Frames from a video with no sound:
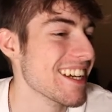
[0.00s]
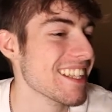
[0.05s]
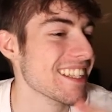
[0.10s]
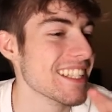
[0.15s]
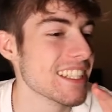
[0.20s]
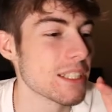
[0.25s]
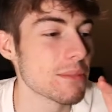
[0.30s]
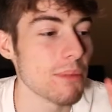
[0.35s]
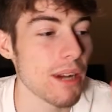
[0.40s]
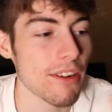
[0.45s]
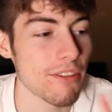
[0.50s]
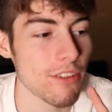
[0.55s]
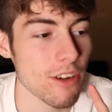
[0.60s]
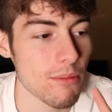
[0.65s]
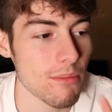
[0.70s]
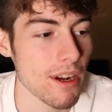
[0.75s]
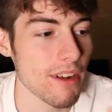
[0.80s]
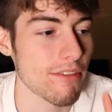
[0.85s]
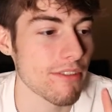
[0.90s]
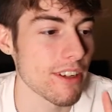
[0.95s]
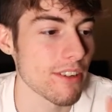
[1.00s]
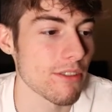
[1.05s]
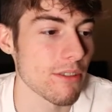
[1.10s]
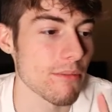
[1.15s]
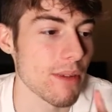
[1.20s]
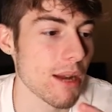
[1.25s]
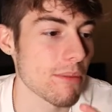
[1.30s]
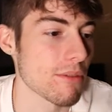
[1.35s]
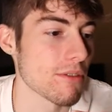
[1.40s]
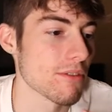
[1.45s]
This is by far my favorite
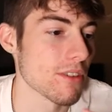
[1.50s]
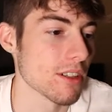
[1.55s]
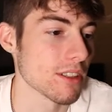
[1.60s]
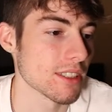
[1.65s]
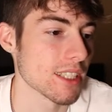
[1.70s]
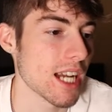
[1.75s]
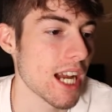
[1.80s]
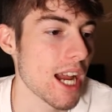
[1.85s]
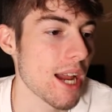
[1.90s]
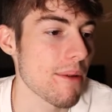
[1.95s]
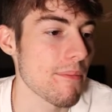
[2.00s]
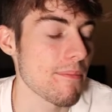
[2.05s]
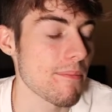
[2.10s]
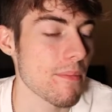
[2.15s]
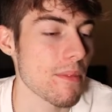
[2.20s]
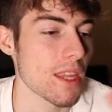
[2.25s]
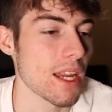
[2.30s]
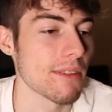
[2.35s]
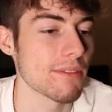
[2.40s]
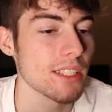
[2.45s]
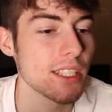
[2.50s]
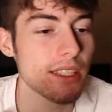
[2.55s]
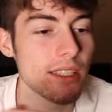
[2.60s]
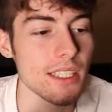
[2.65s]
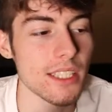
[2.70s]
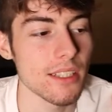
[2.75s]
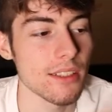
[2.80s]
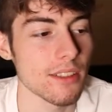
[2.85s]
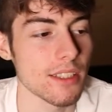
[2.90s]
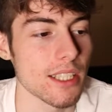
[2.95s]
map of all time. I've seen
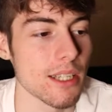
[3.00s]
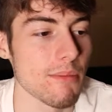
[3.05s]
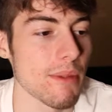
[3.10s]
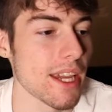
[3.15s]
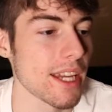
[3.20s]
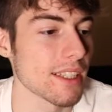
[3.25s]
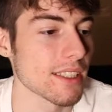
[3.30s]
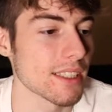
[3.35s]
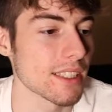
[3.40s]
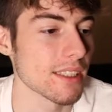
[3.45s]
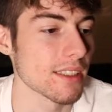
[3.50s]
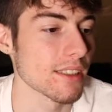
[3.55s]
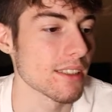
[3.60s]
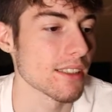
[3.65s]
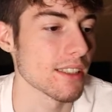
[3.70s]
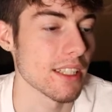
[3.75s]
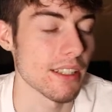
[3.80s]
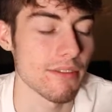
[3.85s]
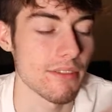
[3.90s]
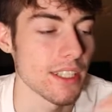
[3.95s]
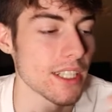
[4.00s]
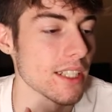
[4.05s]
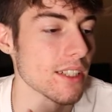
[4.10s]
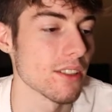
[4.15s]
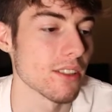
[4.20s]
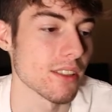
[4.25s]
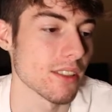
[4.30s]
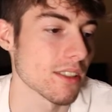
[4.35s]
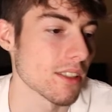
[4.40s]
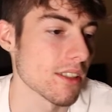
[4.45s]
Tim Hansen's like
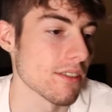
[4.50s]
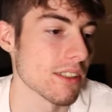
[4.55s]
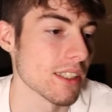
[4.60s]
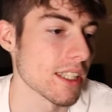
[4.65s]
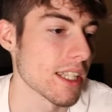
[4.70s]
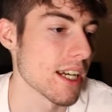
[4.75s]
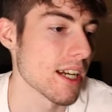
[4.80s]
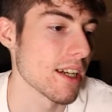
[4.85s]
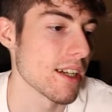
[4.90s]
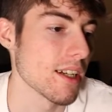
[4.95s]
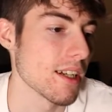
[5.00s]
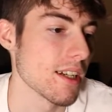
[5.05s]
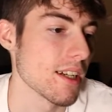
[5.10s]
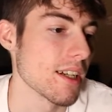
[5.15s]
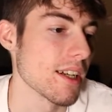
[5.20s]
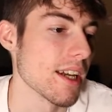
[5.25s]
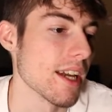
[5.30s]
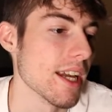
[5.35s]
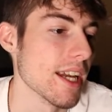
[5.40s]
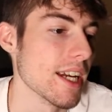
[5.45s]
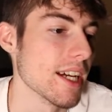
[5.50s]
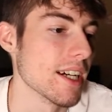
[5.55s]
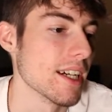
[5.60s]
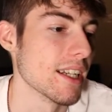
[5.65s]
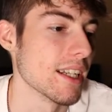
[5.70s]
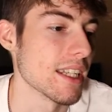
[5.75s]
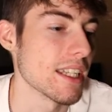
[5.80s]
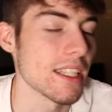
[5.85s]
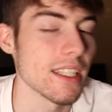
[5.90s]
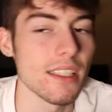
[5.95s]
videos and stuff like that,
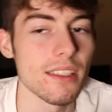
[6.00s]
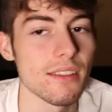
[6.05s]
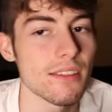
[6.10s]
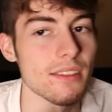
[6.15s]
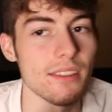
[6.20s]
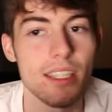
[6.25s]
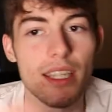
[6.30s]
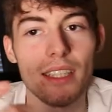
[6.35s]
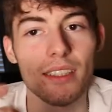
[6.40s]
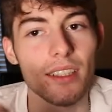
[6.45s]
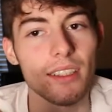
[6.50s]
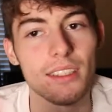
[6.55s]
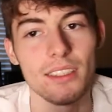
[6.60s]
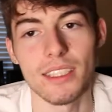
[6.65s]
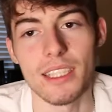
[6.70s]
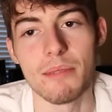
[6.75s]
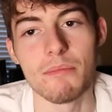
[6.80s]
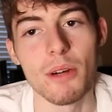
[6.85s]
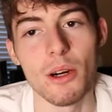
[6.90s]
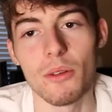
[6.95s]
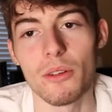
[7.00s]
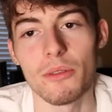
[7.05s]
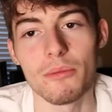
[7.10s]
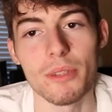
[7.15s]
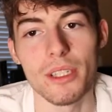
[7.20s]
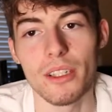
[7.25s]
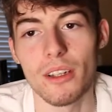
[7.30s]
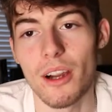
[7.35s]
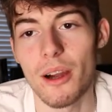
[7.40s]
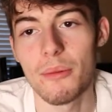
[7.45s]
and he's on the same boat with
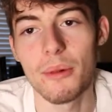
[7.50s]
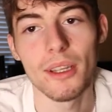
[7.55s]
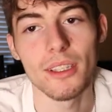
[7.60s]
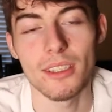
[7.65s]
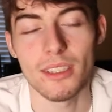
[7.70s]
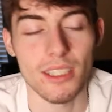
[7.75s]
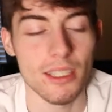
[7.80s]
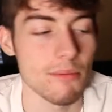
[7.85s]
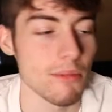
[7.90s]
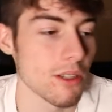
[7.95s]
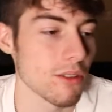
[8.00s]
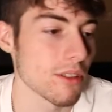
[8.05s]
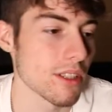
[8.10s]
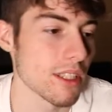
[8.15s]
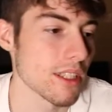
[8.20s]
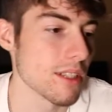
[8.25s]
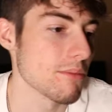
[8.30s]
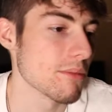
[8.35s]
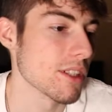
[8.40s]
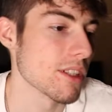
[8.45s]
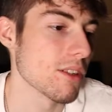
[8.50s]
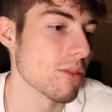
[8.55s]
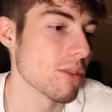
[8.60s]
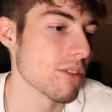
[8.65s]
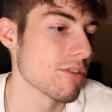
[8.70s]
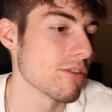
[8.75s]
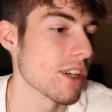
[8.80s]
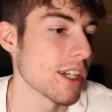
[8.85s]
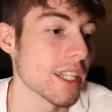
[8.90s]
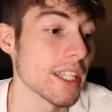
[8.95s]
me, or I'm on the same boat with him, you know?
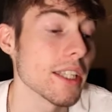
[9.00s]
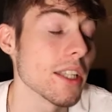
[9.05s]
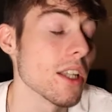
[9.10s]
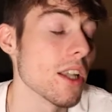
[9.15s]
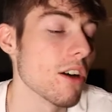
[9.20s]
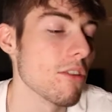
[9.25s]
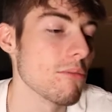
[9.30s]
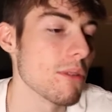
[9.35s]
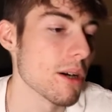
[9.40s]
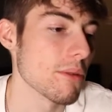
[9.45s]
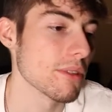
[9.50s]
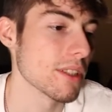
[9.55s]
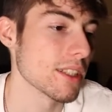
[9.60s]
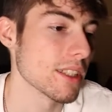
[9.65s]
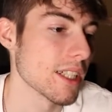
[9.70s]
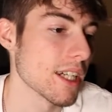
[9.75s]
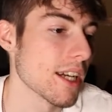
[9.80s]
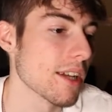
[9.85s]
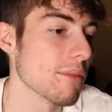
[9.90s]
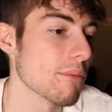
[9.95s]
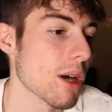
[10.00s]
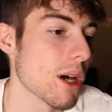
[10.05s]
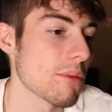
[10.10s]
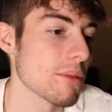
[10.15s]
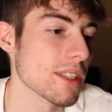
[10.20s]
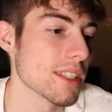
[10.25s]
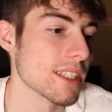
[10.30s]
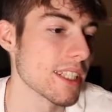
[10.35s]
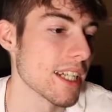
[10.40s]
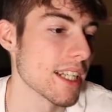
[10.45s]
We fucking love Mob of the Dead. Mob
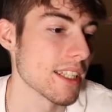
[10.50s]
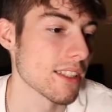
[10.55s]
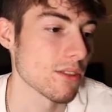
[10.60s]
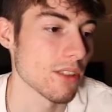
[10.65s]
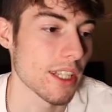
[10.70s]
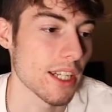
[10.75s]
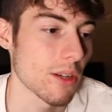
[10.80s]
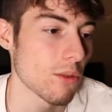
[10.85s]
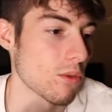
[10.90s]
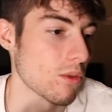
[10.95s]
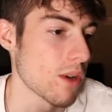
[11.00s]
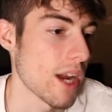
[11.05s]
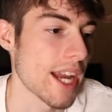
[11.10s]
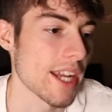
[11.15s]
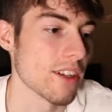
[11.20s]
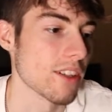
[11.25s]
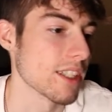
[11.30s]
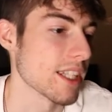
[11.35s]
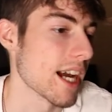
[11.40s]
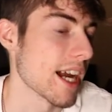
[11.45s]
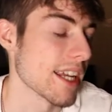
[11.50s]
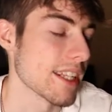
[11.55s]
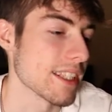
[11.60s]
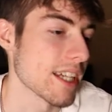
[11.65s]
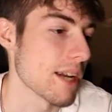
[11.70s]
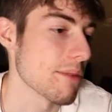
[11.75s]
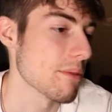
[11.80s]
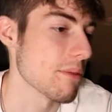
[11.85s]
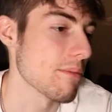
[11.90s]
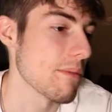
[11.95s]
of the Dead is like a ride or die
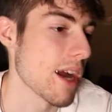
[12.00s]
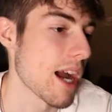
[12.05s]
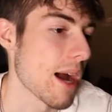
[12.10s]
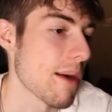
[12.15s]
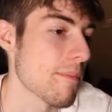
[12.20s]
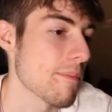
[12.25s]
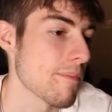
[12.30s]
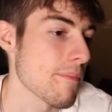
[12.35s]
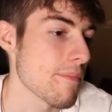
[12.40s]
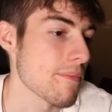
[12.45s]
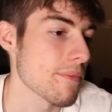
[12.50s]
type of map.